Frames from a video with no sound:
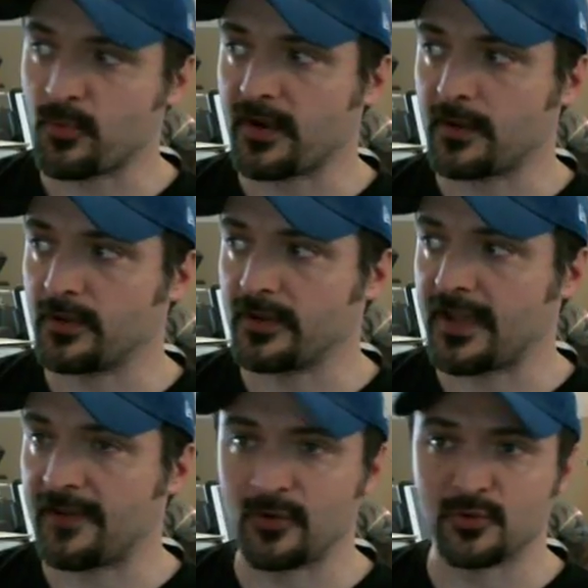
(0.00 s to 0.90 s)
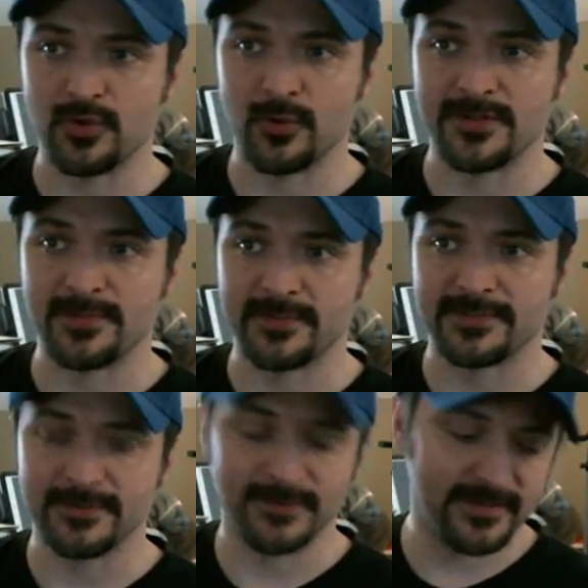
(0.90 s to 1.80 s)
really have no choice but
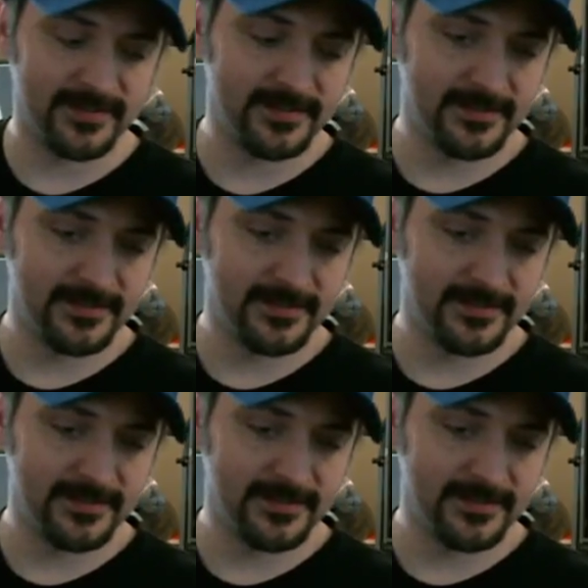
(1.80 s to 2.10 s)
to